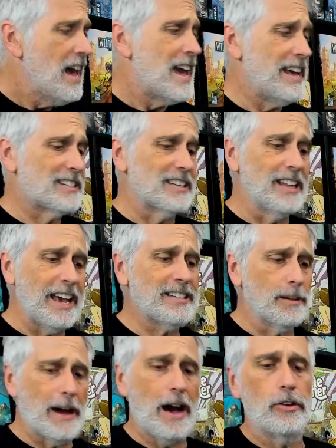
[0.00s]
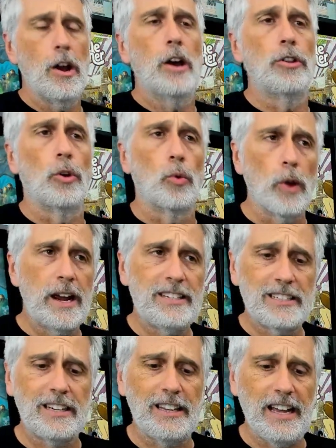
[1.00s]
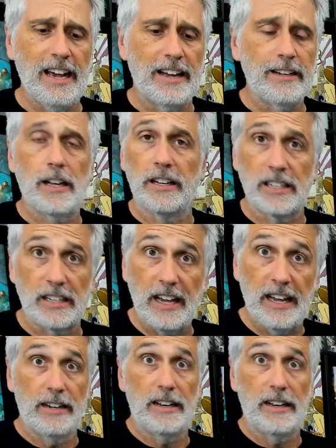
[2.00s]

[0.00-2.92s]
It's less about the race to the end, because, again,